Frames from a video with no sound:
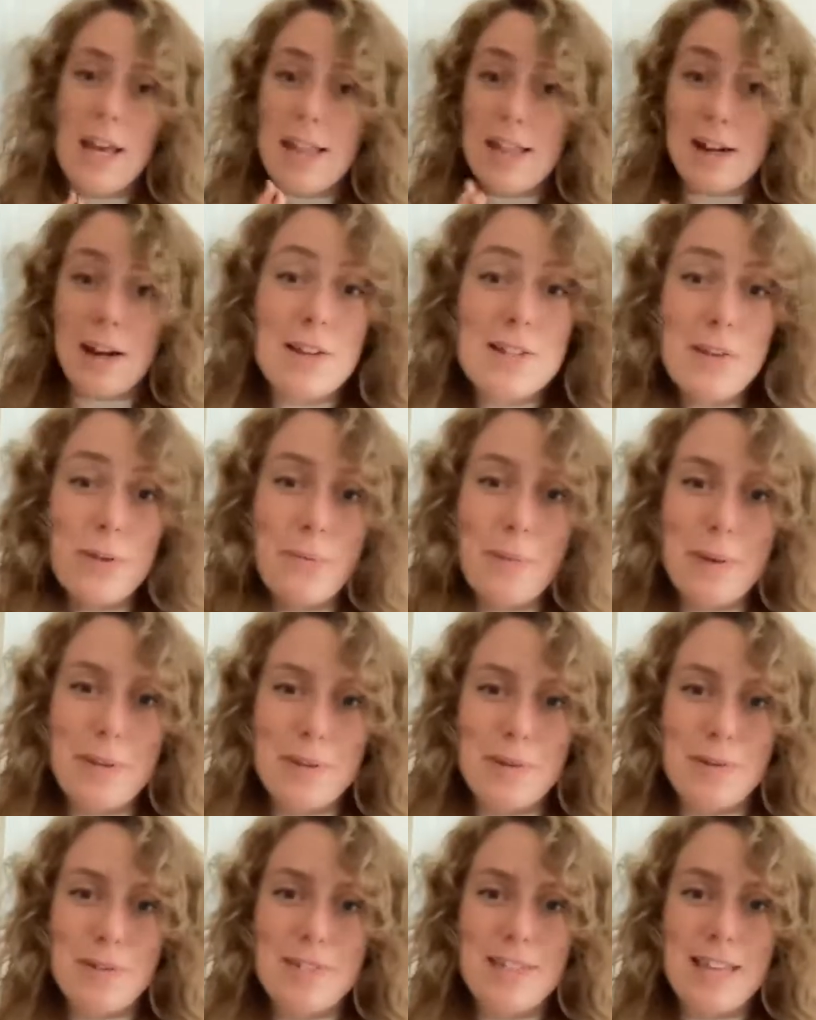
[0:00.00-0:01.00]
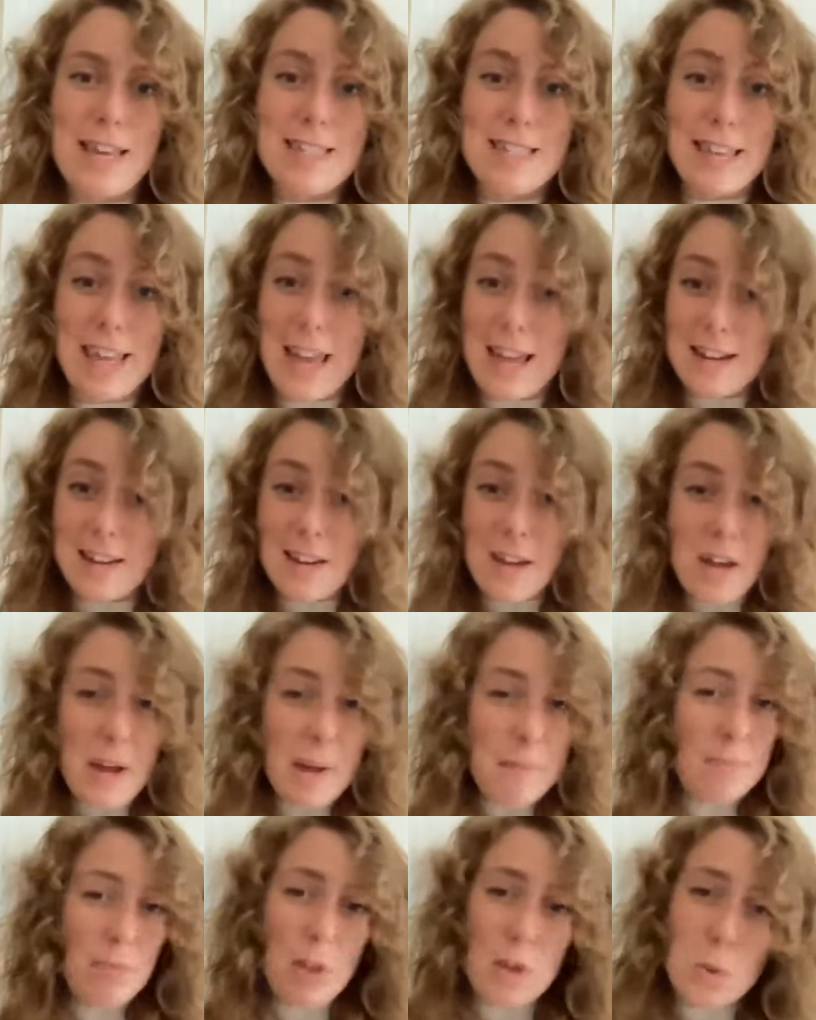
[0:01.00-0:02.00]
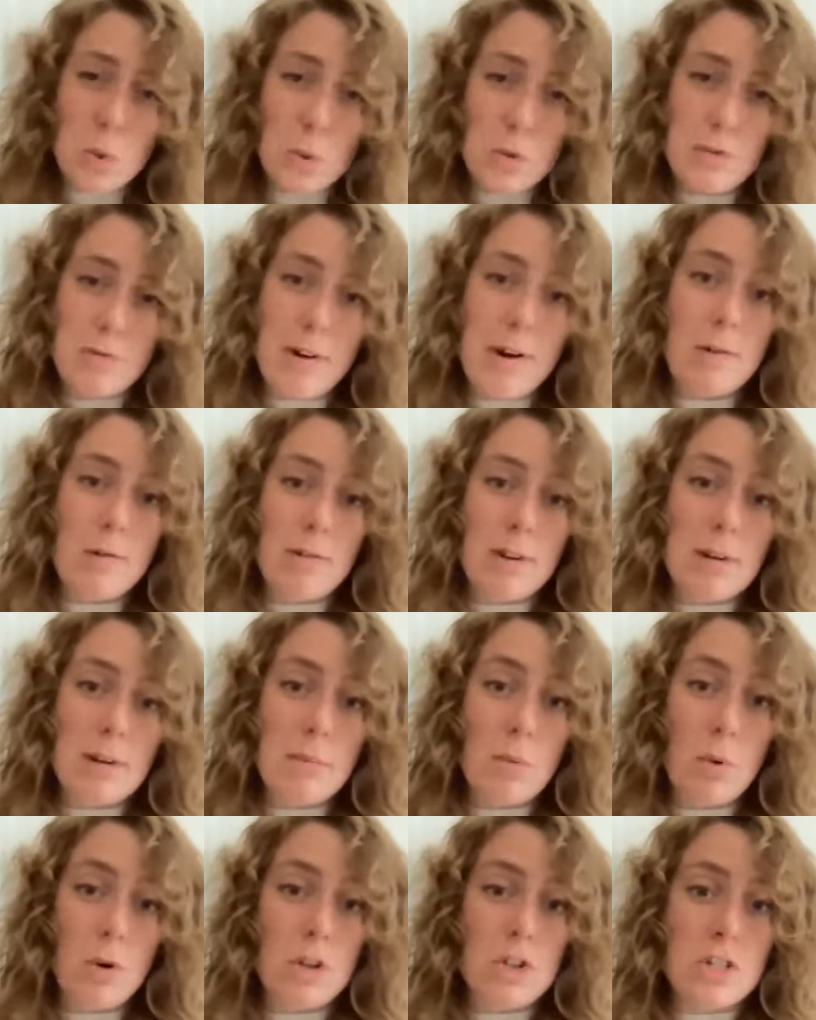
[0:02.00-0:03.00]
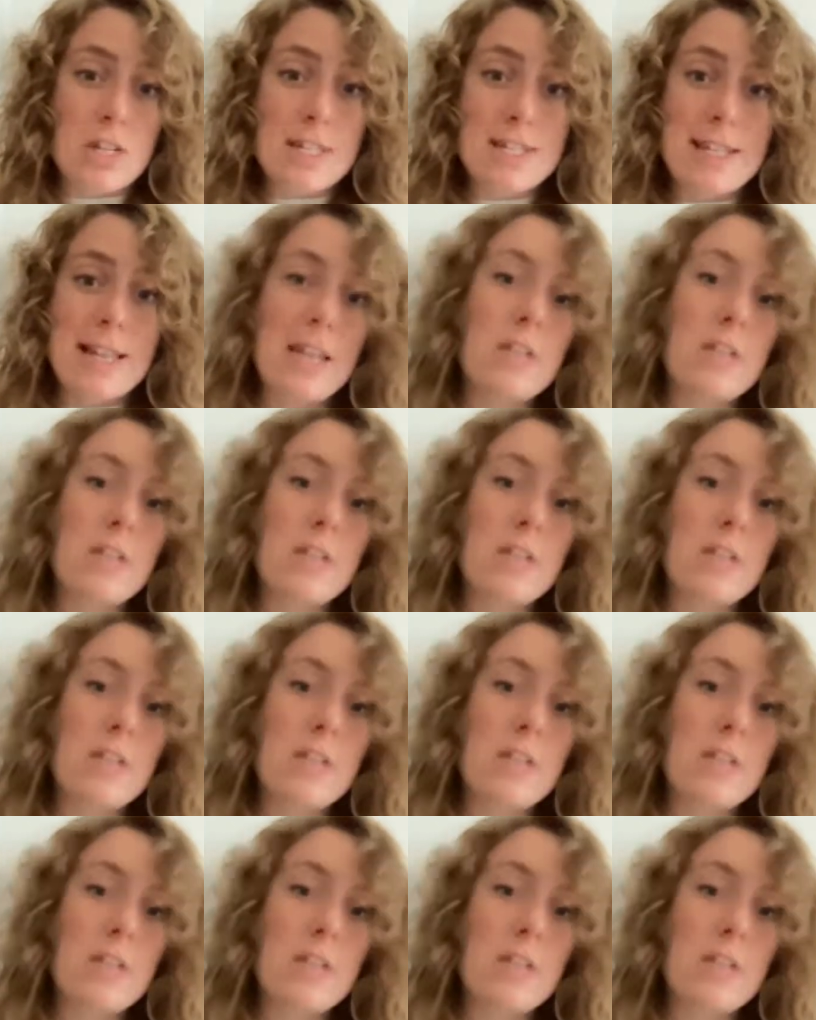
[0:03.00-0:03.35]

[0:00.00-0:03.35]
The last little piece I'll just say is, again, I talked around green mortgages.